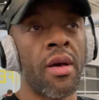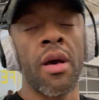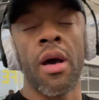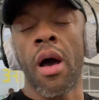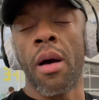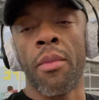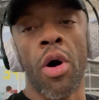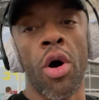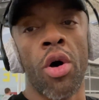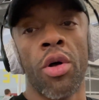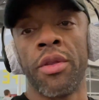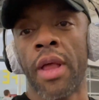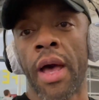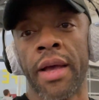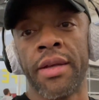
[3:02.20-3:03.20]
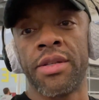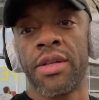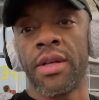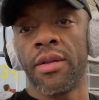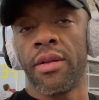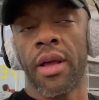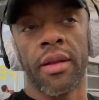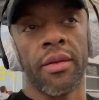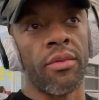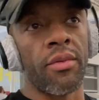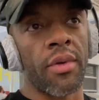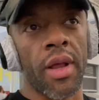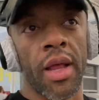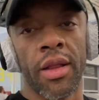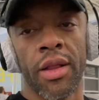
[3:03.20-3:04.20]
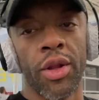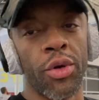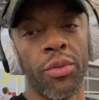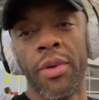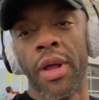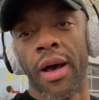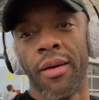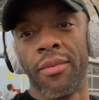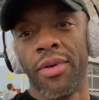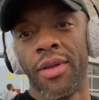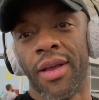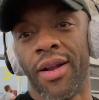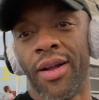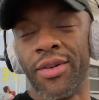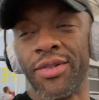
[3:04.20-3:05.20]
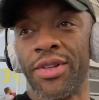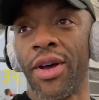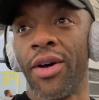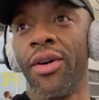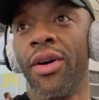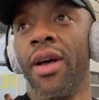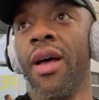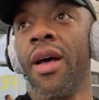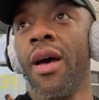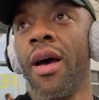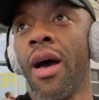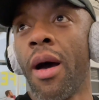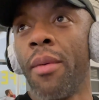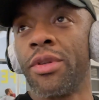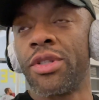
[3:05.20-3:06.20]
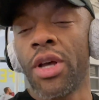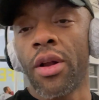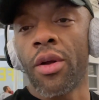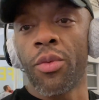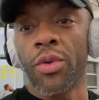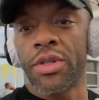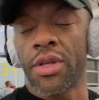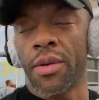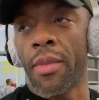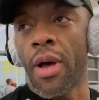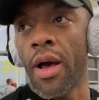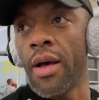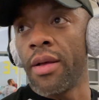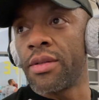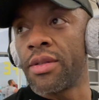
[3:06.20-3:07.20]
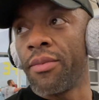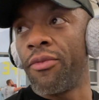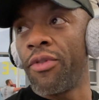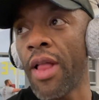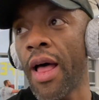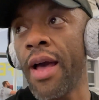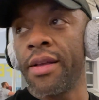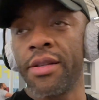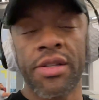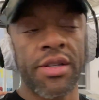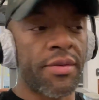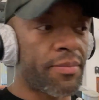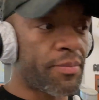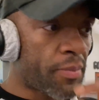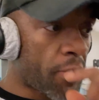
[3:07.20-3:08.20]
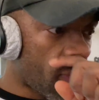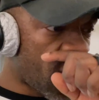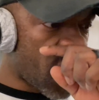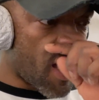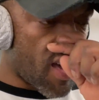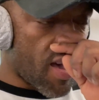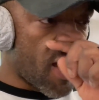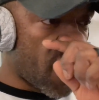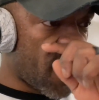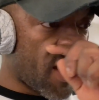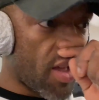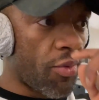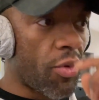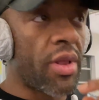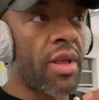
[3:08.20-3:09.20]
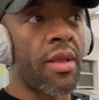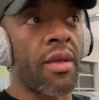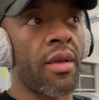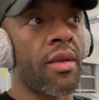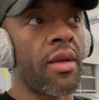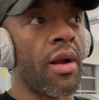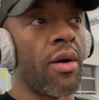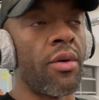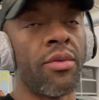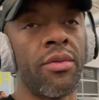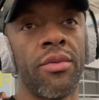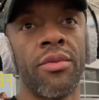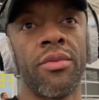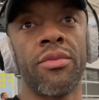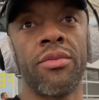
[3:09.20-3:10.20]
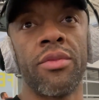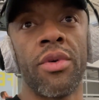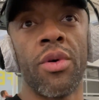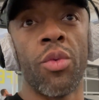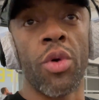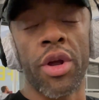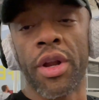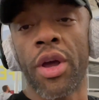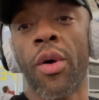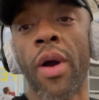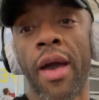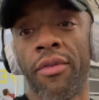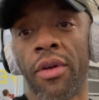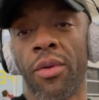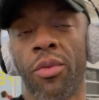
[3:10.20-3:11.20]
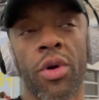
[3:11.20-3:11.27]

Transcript: I'm all nice and lubed up, So I'm gonna start out with some flies, and really, we're gonna go heavy.